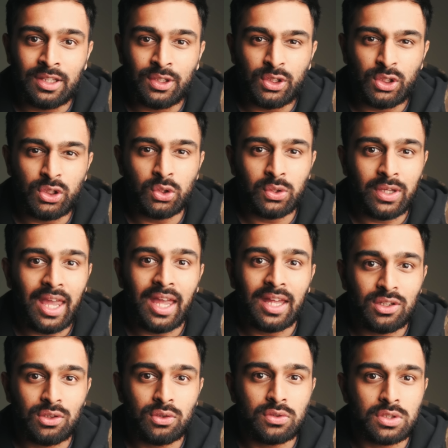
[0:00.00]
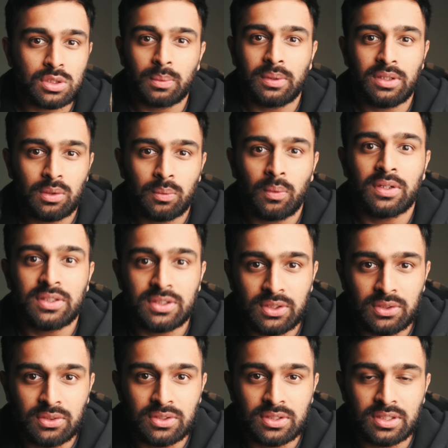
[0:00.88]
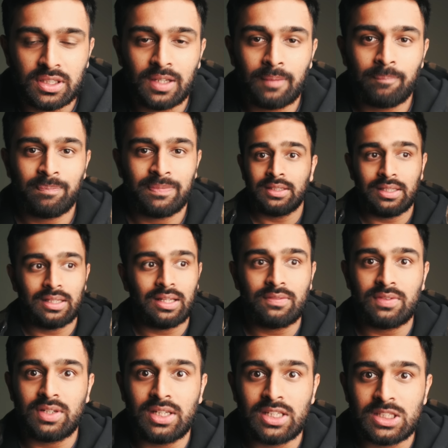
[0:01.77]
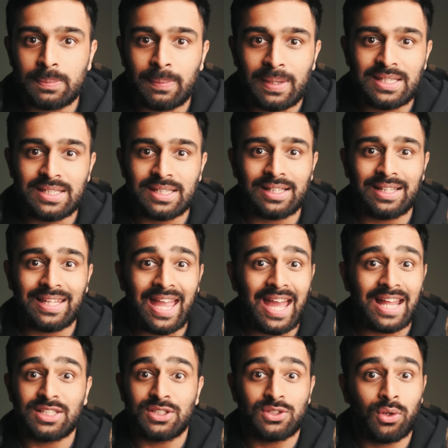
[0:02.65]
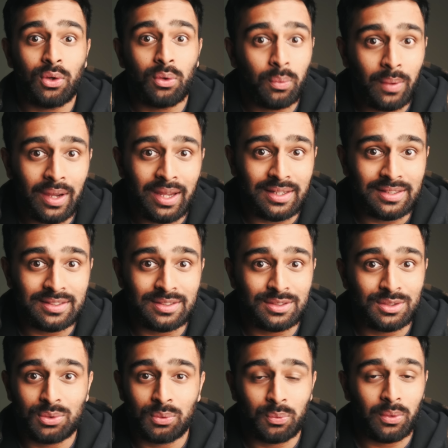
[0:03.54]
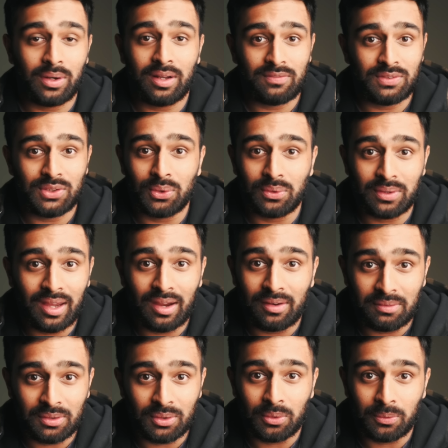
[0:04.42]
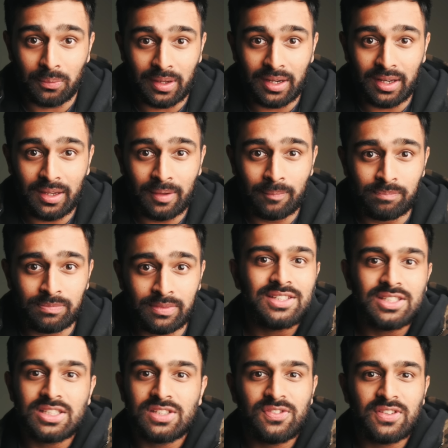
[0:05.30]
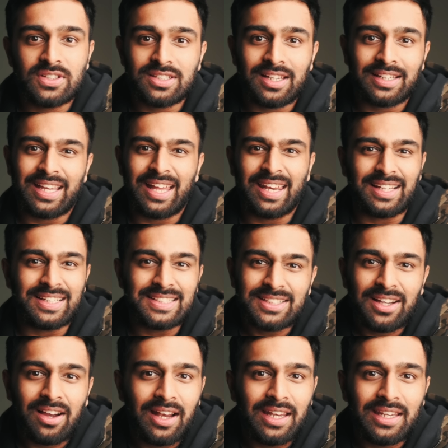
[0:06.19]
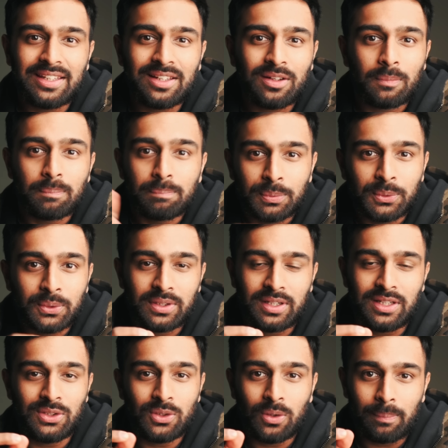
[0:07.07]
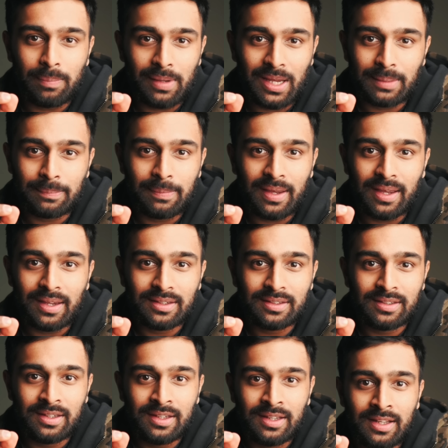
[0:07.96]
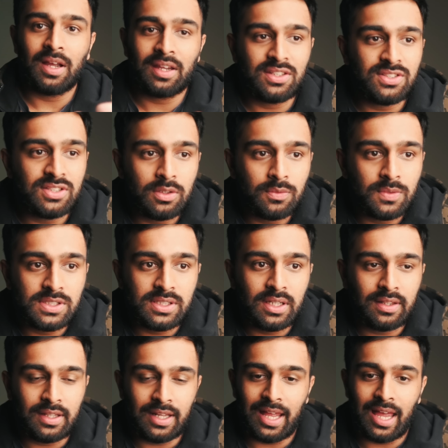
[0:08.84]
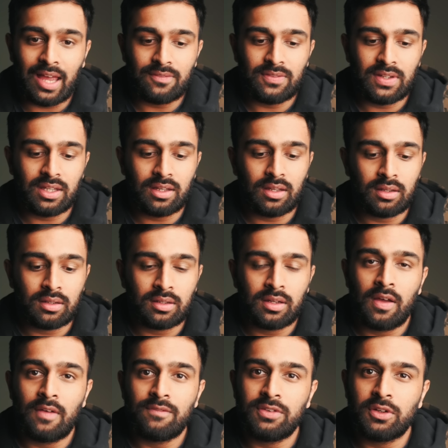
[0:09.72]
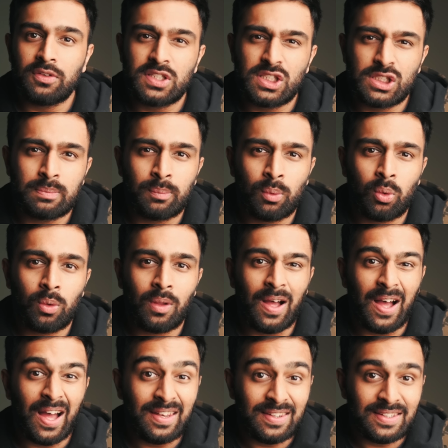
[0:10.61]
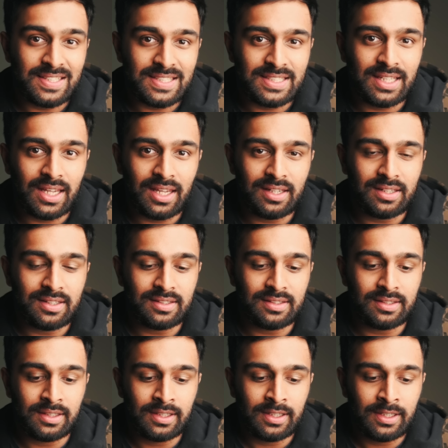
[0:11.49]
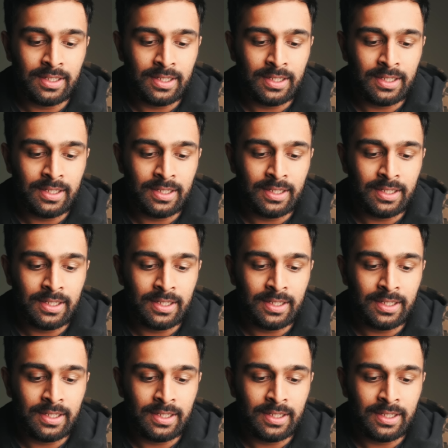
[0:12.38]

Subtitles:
you can use when you want to use it, the 11 inch basically adds no weight to whatever you're carrying already. It just feels like adding a tiny little book in your backpack. I can generally say that having a very small, understated